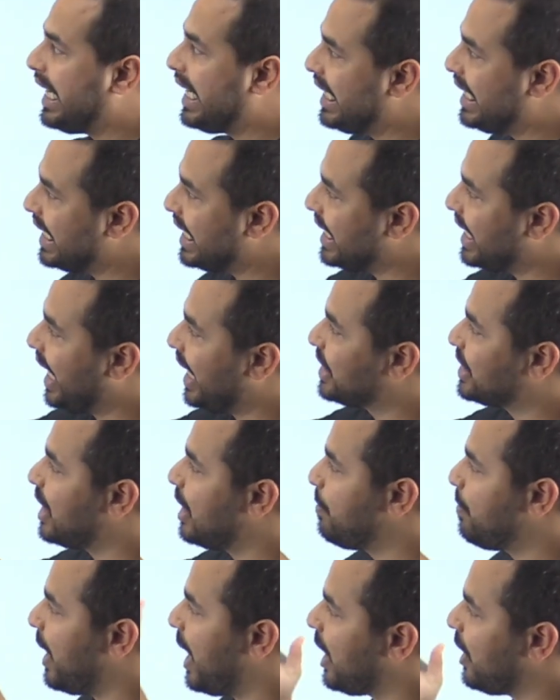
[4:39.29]
Indian
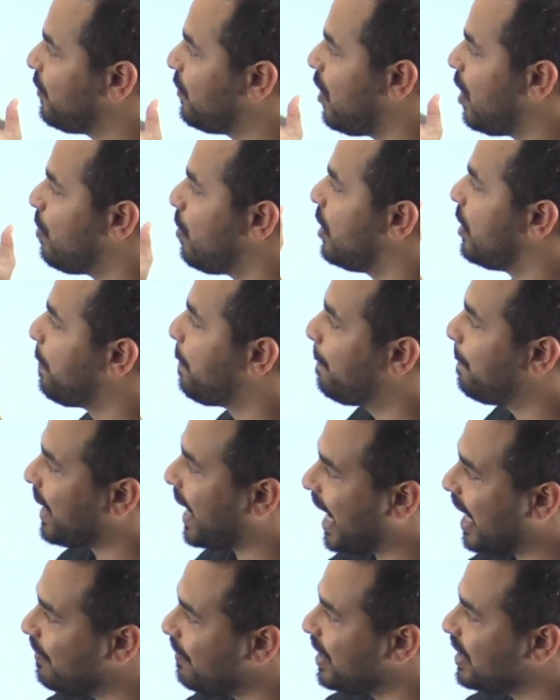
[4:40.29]
National Platform on
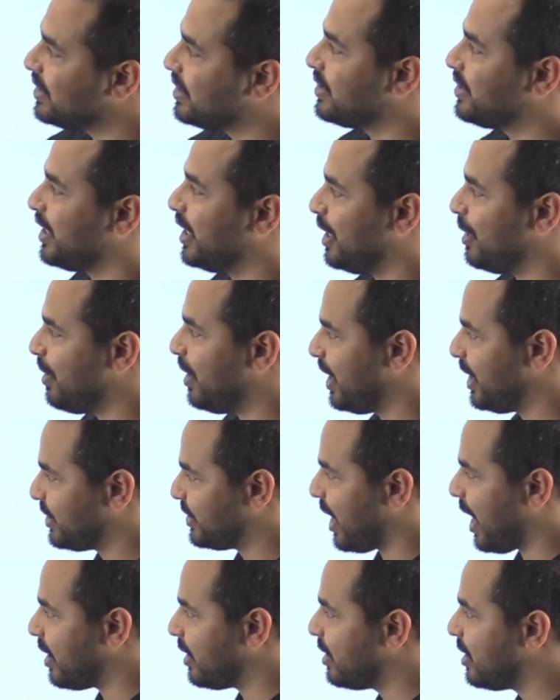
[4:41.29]
Private Sustainability
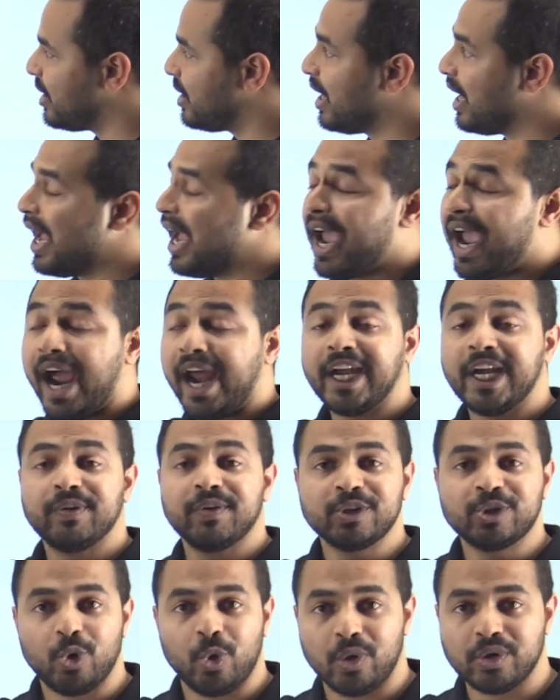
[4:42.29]
Standard, and it
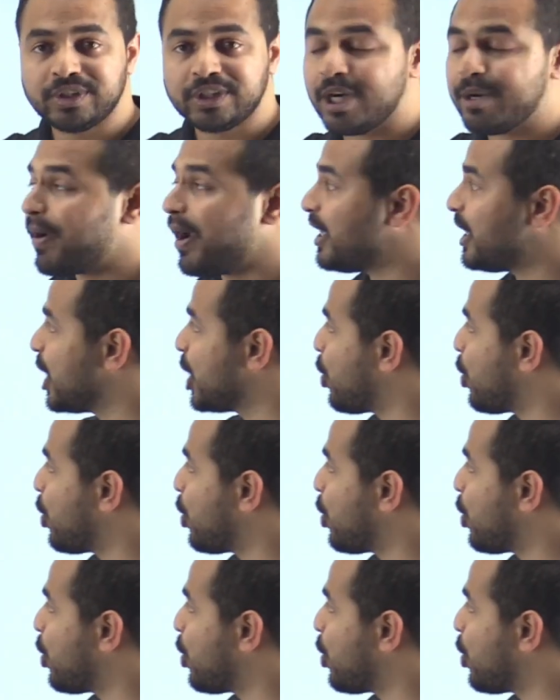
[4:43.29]
was hosted by the